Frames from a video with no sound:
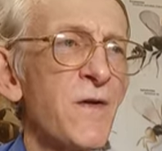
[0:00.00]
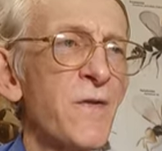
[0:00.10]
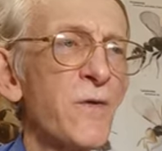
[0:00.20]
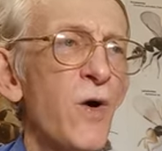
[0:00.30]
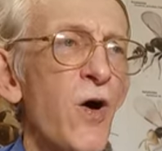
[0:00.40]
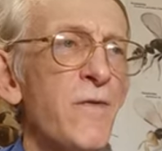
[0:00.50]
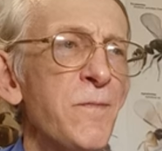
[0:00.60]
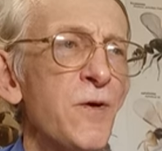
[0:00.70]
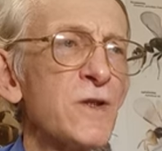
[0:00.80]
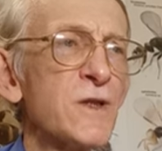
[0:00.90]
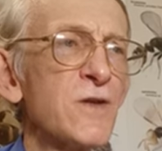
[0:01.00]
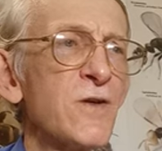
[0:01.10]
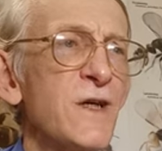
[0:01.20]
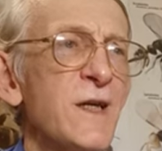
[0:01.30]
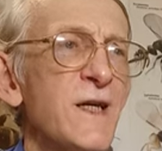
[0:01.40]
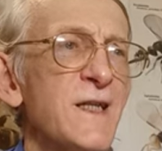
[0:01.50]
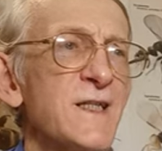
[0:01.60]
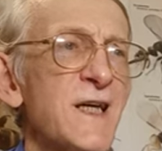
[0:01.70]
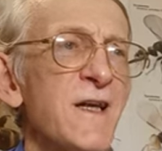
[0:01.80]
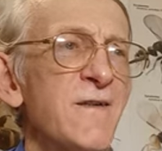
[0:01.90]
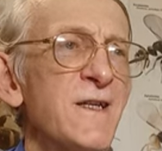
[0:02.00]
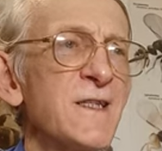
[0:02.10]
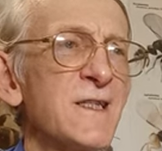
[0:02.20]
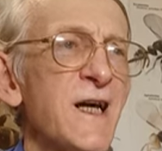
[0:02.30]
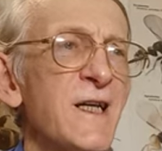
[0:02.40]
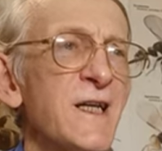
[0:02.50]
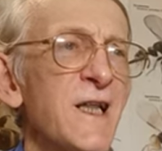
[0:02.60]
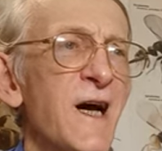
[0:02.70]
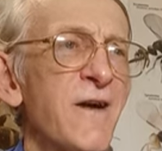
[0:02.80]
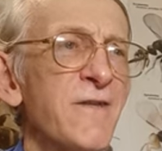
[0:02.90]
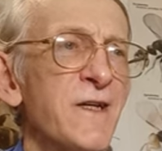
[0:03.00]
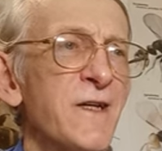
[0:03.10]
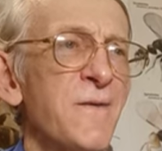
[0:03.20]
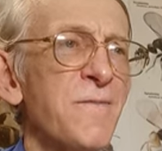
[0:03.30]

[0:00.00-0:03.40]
through ovipositor inside this tiny larvae.